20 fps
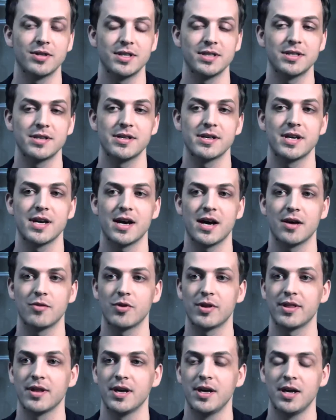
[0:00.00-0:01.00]
into the guy
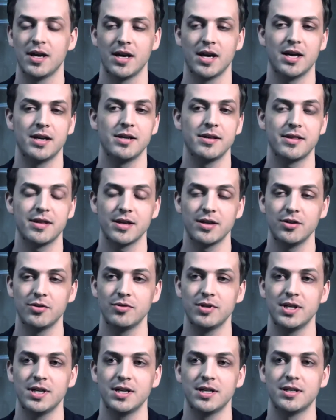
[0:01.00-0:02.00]
with anything you
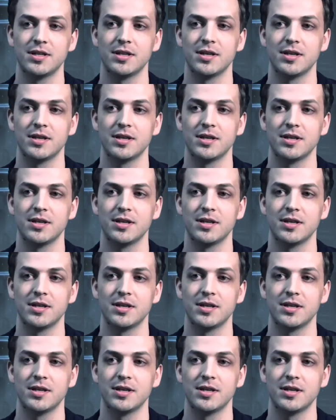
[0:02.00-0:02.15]
need.